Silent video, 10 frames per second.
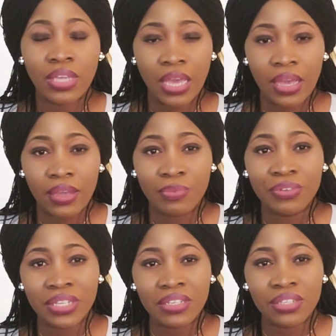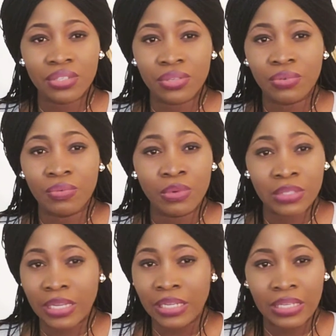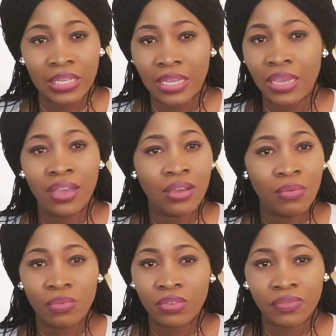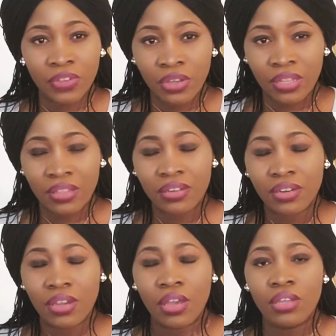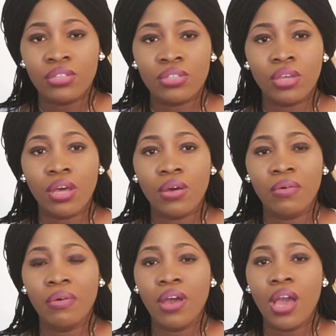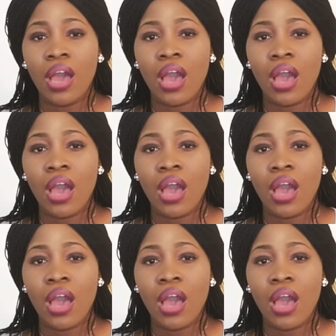Yeah, 192 or 190, one of the other. So